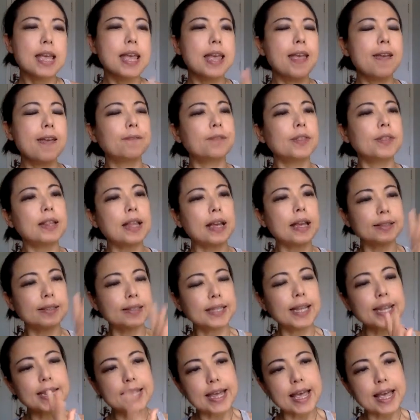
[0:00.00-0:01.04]
if as
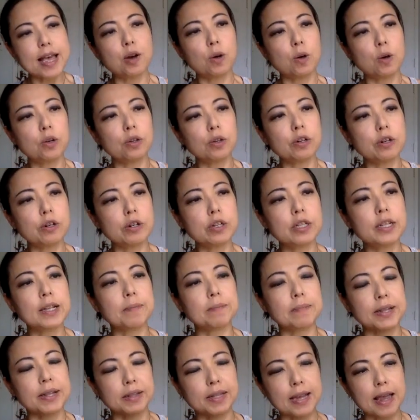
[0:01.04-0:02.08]
they get older, the
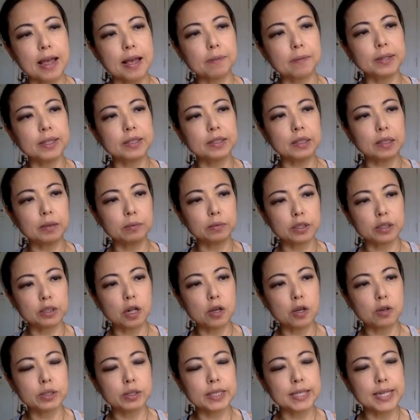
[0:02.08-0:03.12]
metabolism
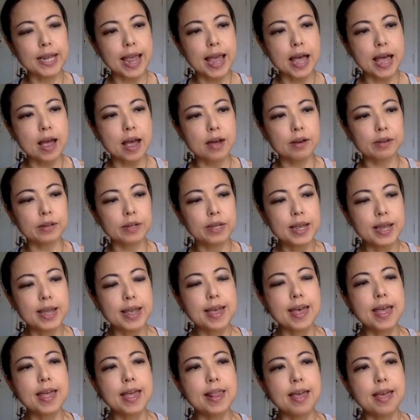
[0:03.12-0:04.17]
slows down
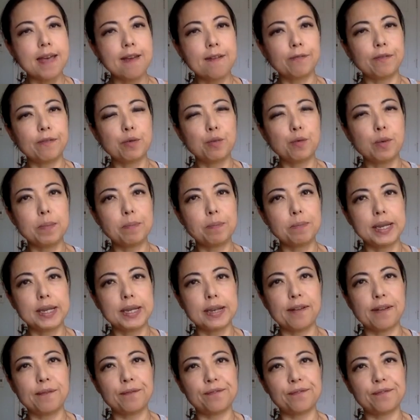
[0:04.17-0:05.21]
and everyone
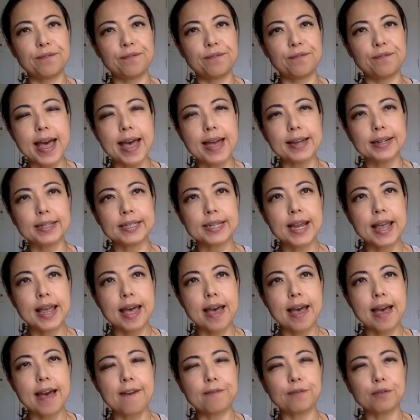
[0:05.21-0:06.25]
becomes fat
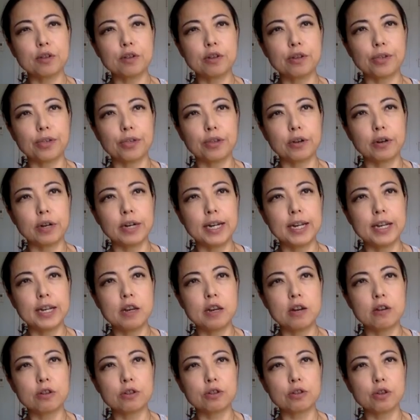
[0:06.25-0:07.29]
after 30
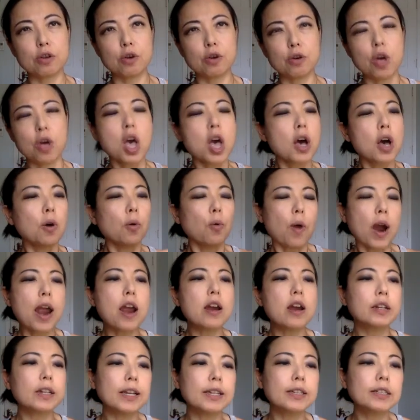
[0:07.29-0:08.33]
years old, why
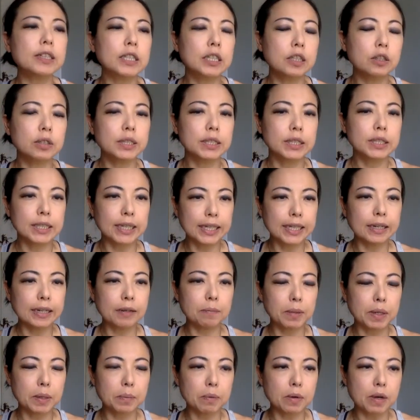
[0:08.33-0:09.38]
are there still skinny
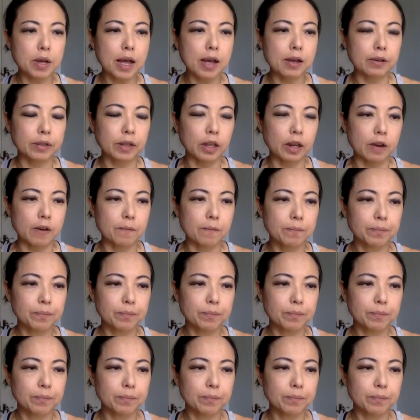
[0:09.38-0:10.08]
people out there?